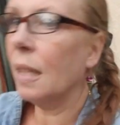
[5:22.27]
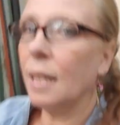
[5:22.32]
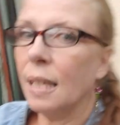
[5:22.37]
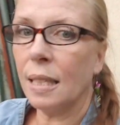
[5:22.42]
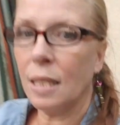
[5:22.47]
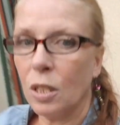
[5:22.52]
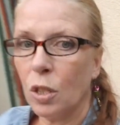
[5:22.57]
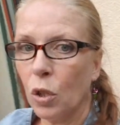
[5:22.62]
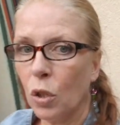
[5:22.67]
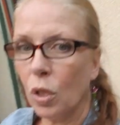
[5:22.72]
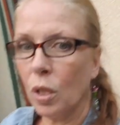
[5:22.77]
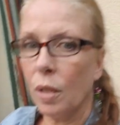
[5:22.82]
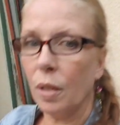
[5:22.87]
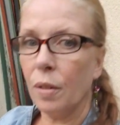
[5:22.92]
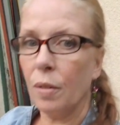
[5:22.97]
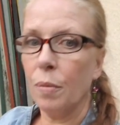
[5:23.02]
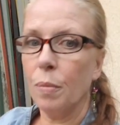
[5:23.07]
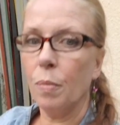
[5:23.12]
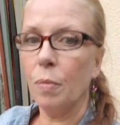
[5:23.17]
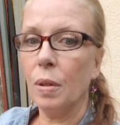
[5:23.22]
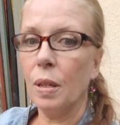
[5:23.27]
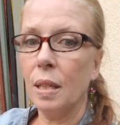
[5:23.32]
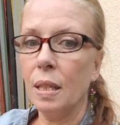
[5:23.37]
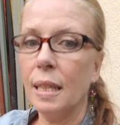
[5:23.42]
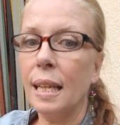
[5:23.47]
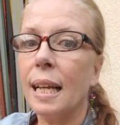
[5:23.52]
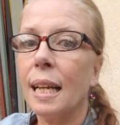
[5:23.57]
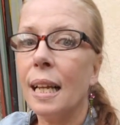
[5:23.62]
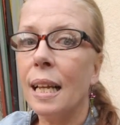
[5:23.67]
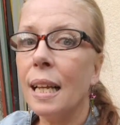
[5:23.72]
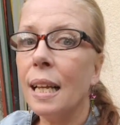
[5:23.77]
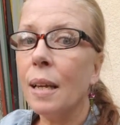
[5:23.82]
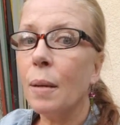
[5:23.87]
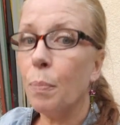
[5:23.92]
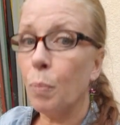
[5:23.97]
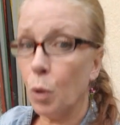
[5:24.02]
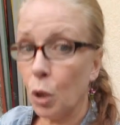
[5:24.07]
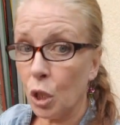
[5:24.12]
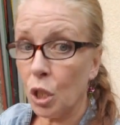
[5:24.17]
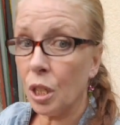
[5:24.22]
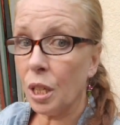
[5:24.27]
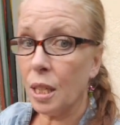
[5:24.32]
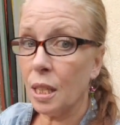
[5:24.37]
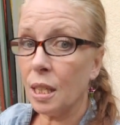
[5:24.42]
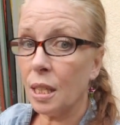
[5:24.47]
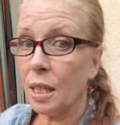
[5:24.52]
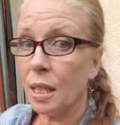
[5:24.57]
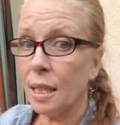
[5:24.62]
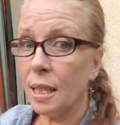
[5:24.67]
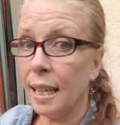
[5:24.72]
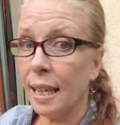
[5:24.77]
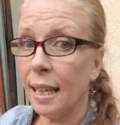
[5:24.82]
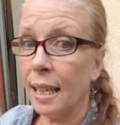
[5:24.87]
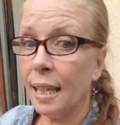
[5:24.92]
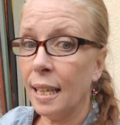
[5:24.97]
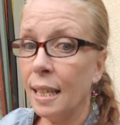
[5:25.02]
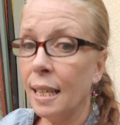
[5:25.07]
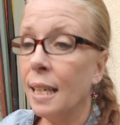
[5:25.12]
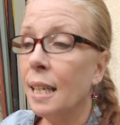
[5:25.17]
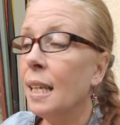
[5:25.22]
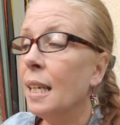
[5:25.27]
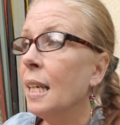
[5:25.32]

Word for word: that's not a deadly poisonous snake